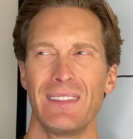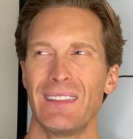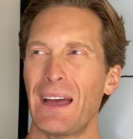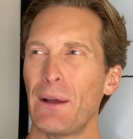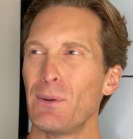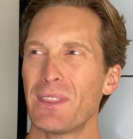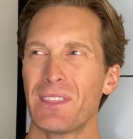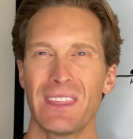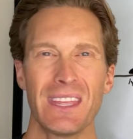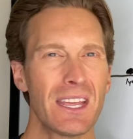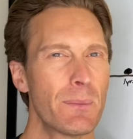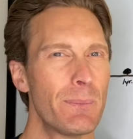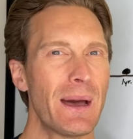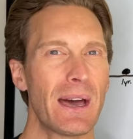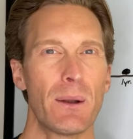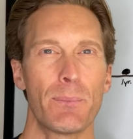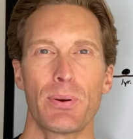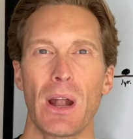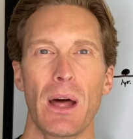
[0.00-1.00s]
I would think
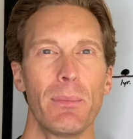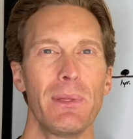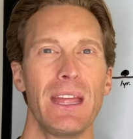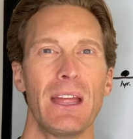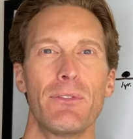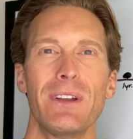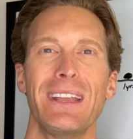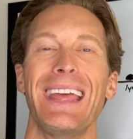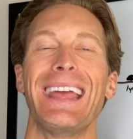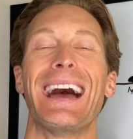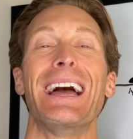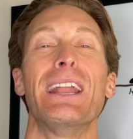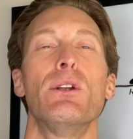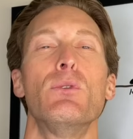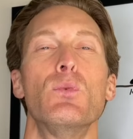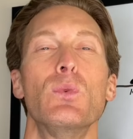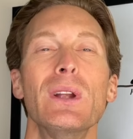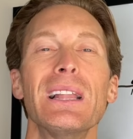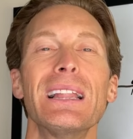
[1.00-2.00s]
about it probably every day. I
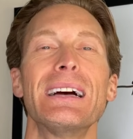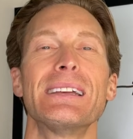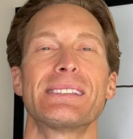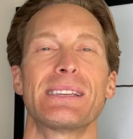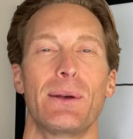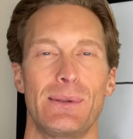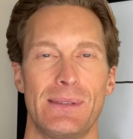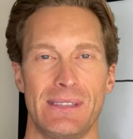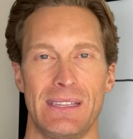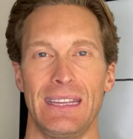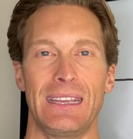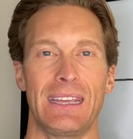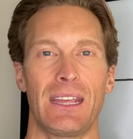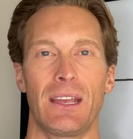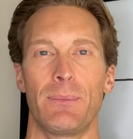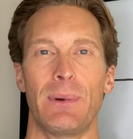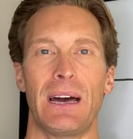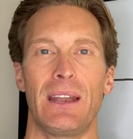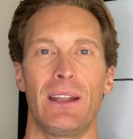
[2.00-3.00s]
didn't realize I was
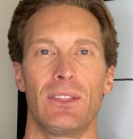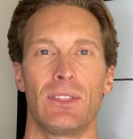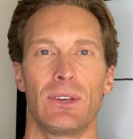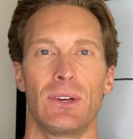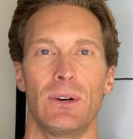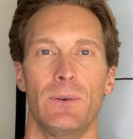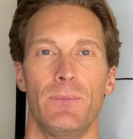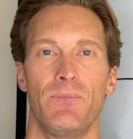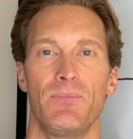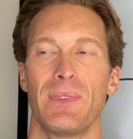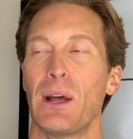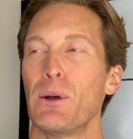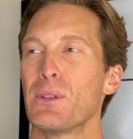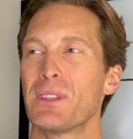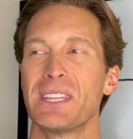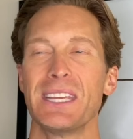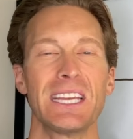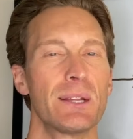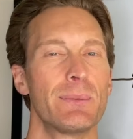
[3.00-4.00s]
thinking about it though. I
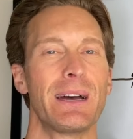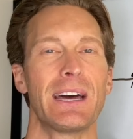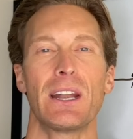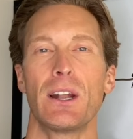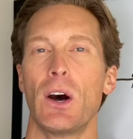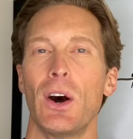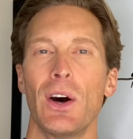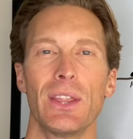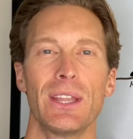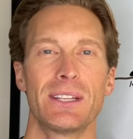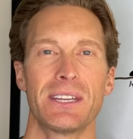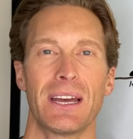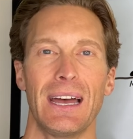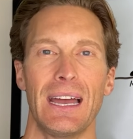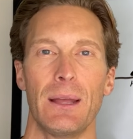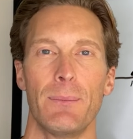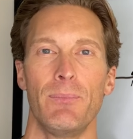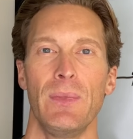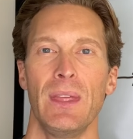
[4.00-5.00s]
would think about it all the
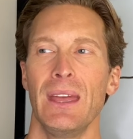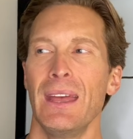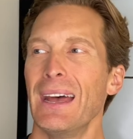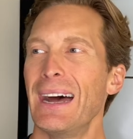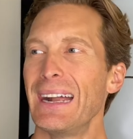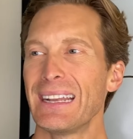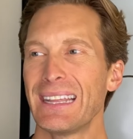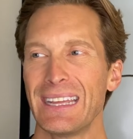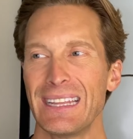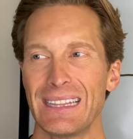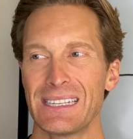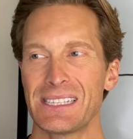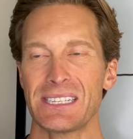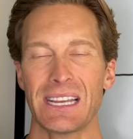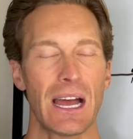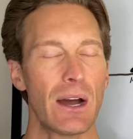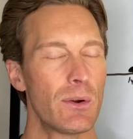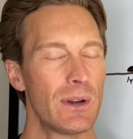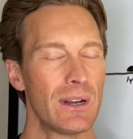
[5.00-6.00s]
time. I'd get in the
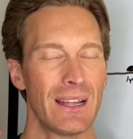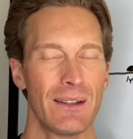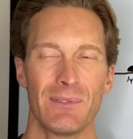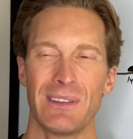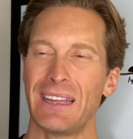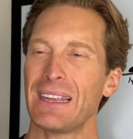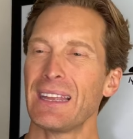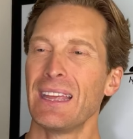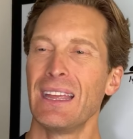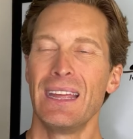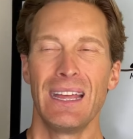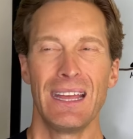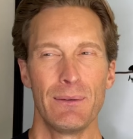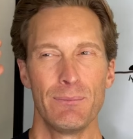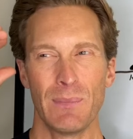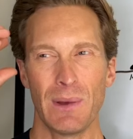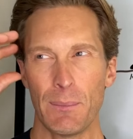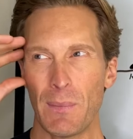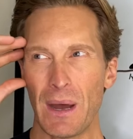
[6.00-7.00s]
shower and I'd like,
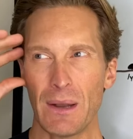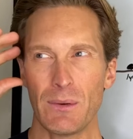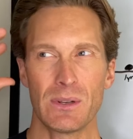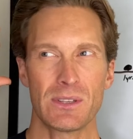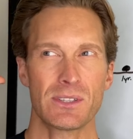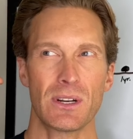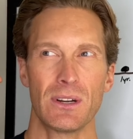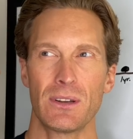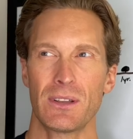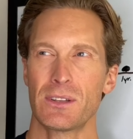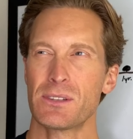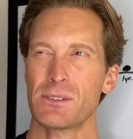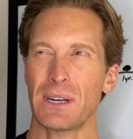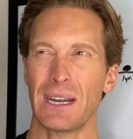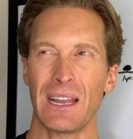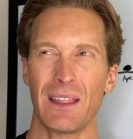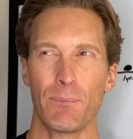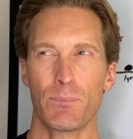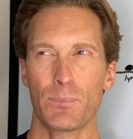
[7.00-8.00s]
my mind would start
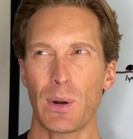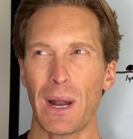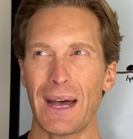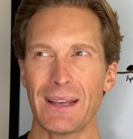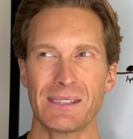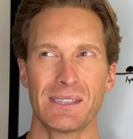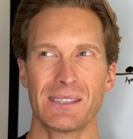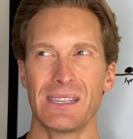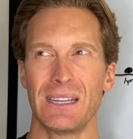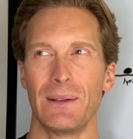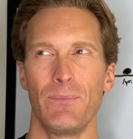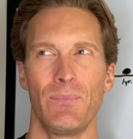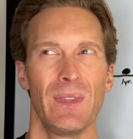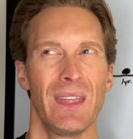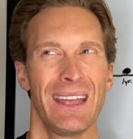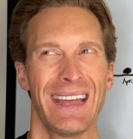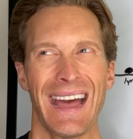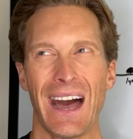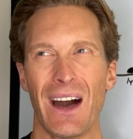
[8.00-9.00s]
trying to process it.
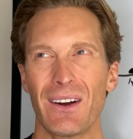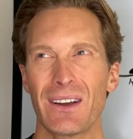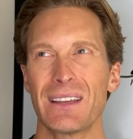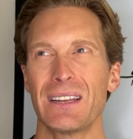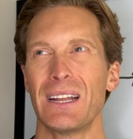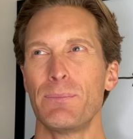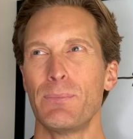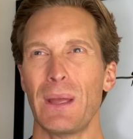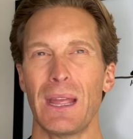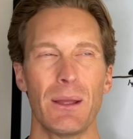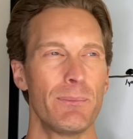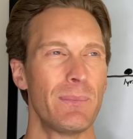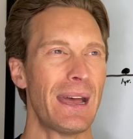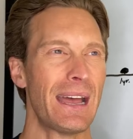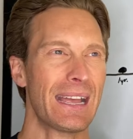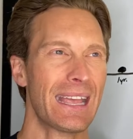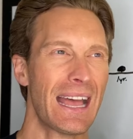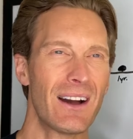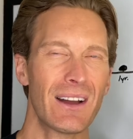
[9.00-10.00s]
How could I pay him
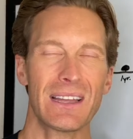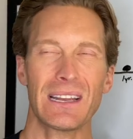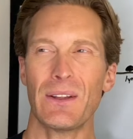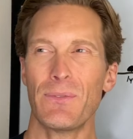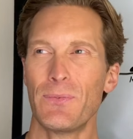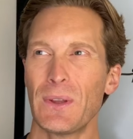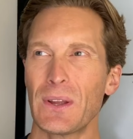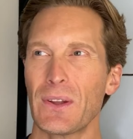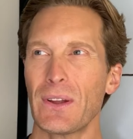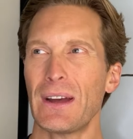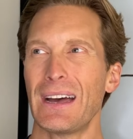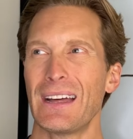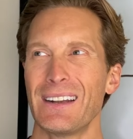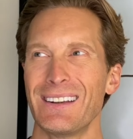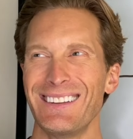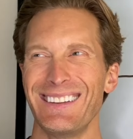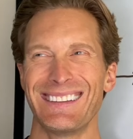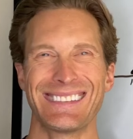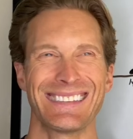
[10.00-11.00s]
back? How could I figure out how
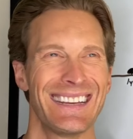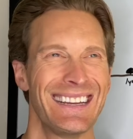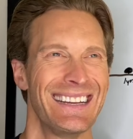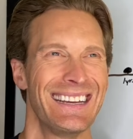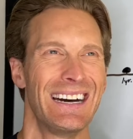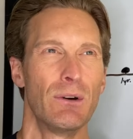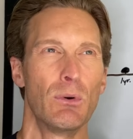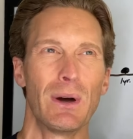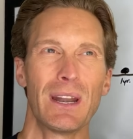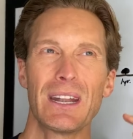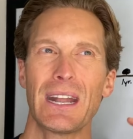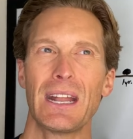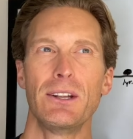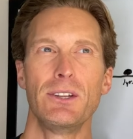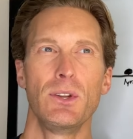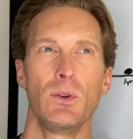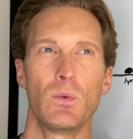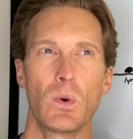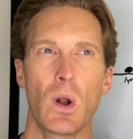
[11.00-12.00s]
to do this? What did I
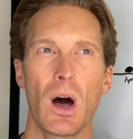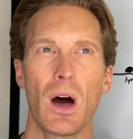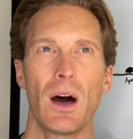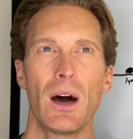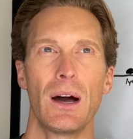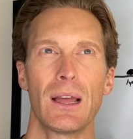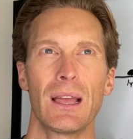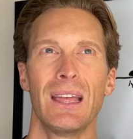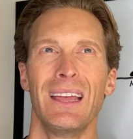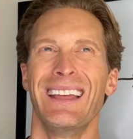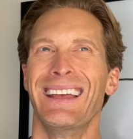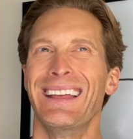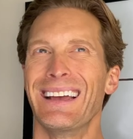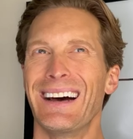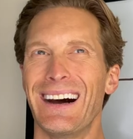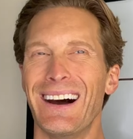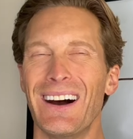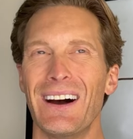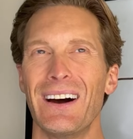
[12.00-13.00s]
do wrong?
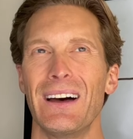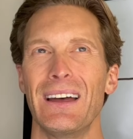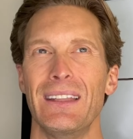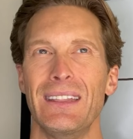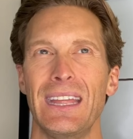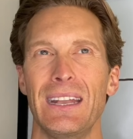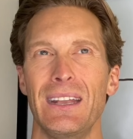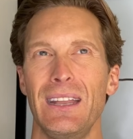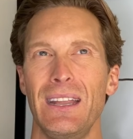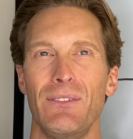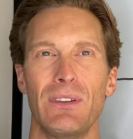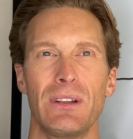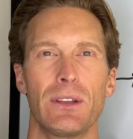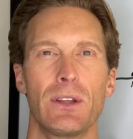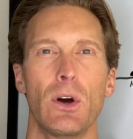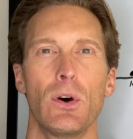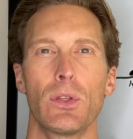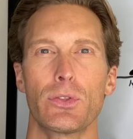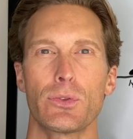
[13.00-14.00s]
Uh, and then even
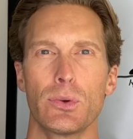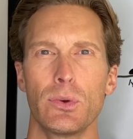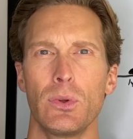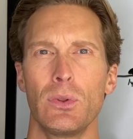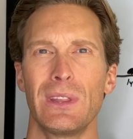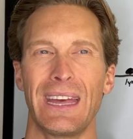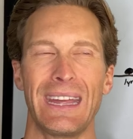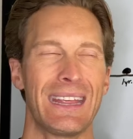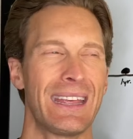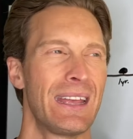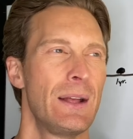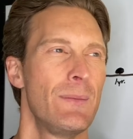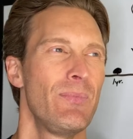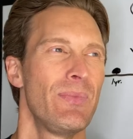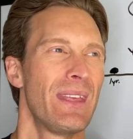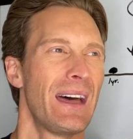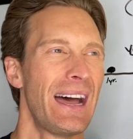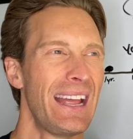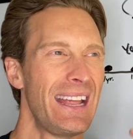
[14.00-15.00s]
go through like,
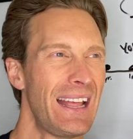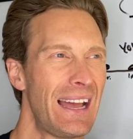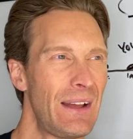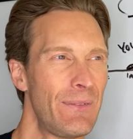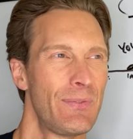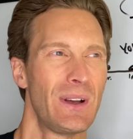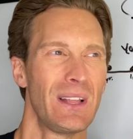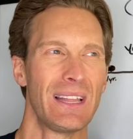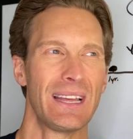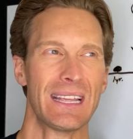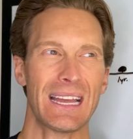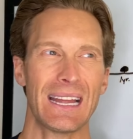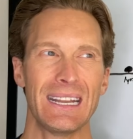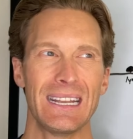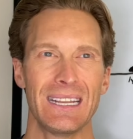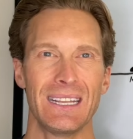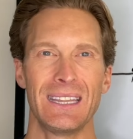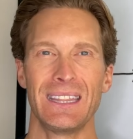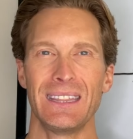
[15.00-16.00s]
I, I felt like I
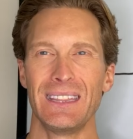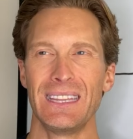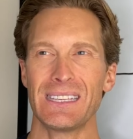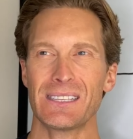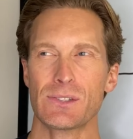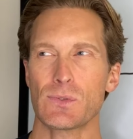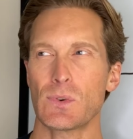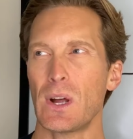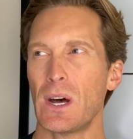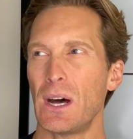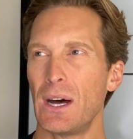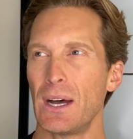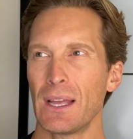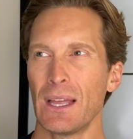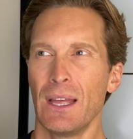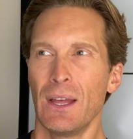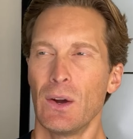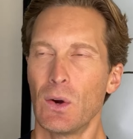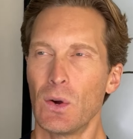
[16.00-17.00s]
did this
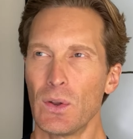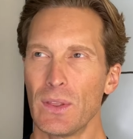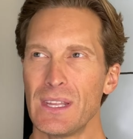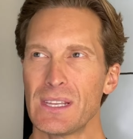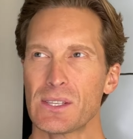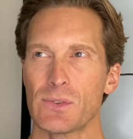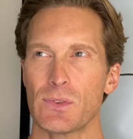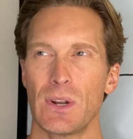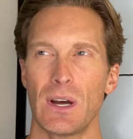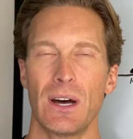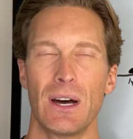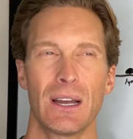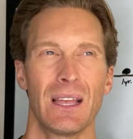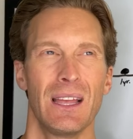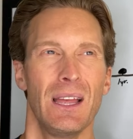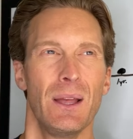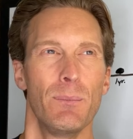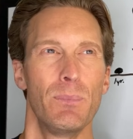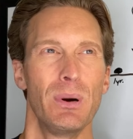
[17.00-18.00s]
wrong or this
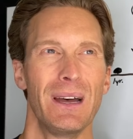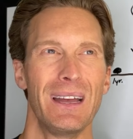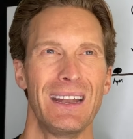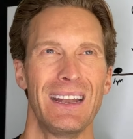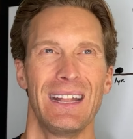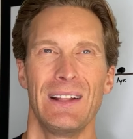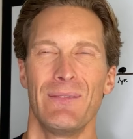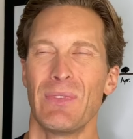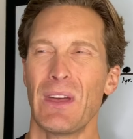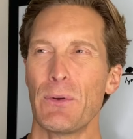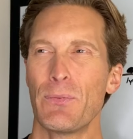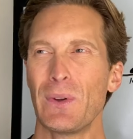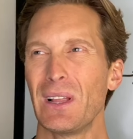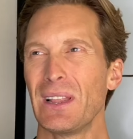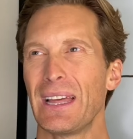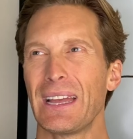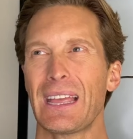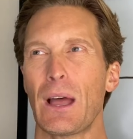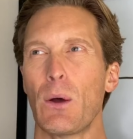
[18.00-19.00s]
wrong, but I
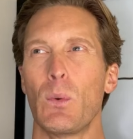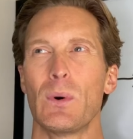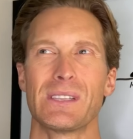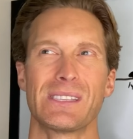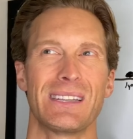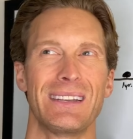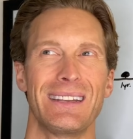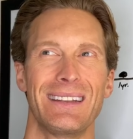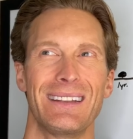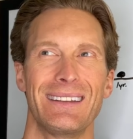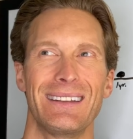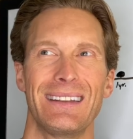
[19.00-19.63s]
felt like I wasn't